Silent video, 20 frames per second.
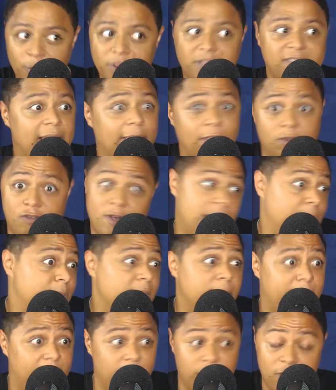with the time. They're trying
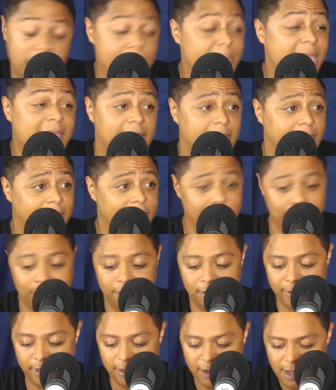to make it. You know
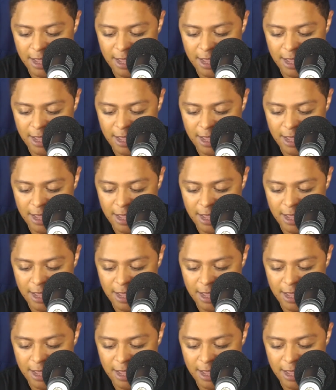what I mean?